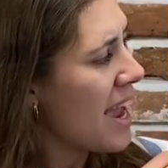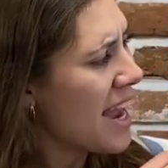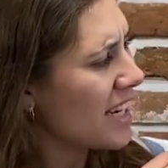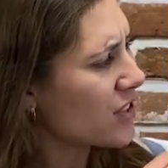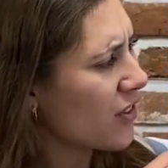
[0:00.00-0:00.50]

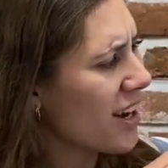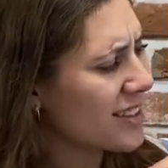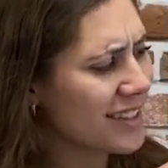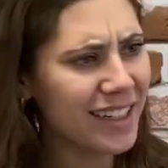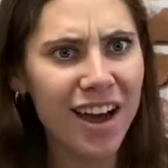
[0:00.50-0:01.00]
His
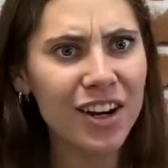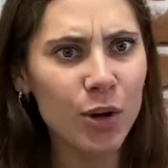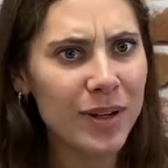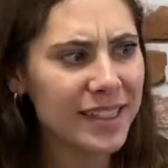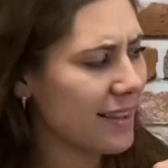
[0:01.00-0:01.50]
friends did not know
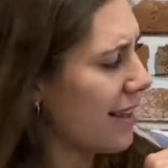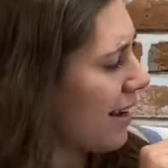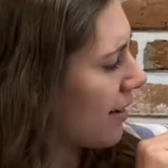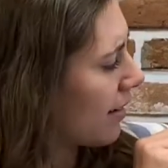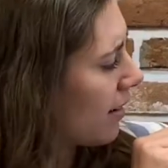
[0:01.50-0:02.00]
what to
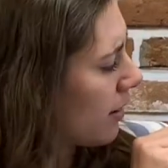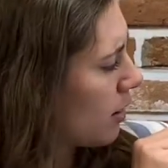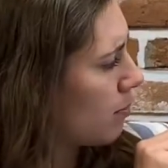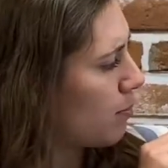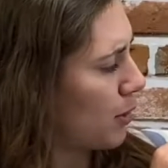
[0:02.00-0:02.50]
think.
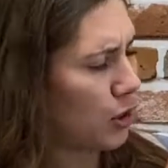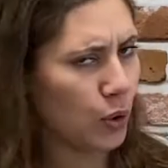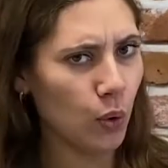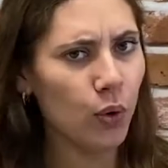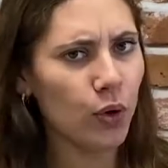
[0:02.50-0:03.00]

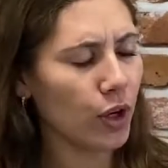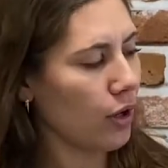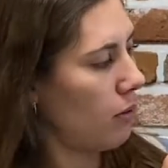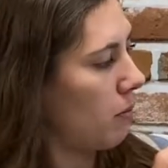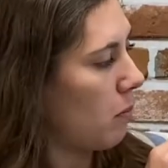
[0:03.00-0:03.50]

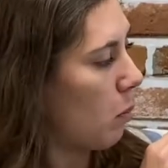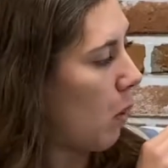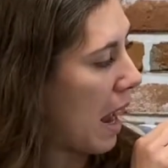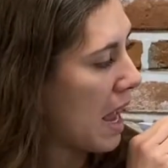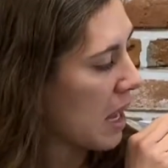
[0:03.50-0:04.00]
Peculiar.
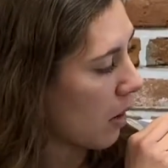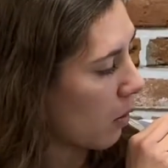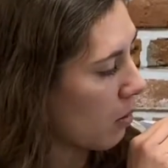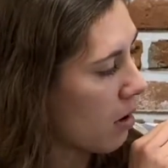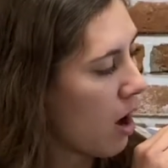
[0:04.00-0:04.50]

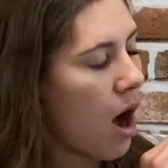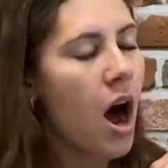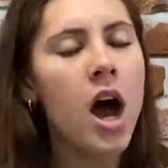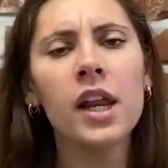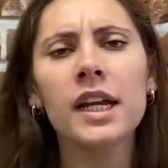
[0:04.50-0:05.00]
Wow.
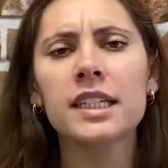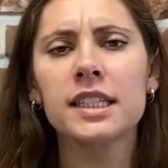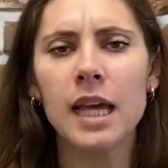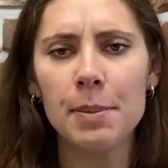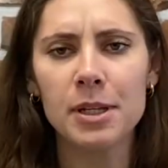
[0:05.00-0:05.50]

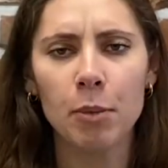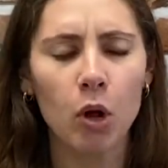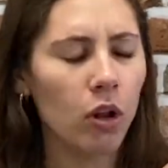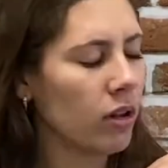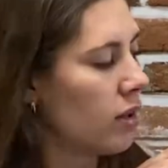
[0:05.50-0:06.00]

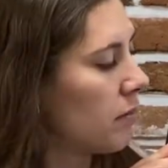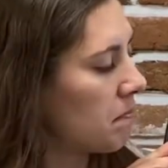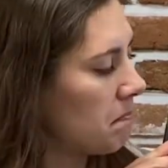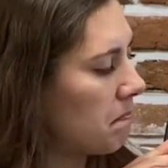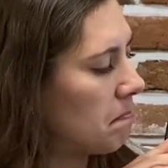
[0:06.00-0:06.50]
Unacceptable.
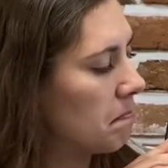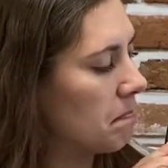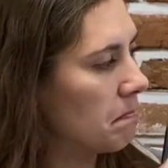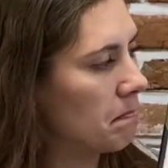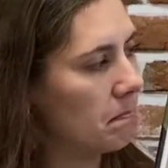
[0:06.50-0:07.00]

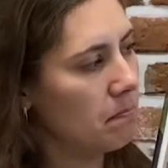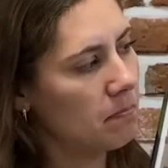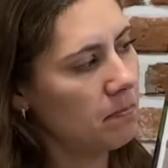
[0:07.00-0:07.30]
Hmm.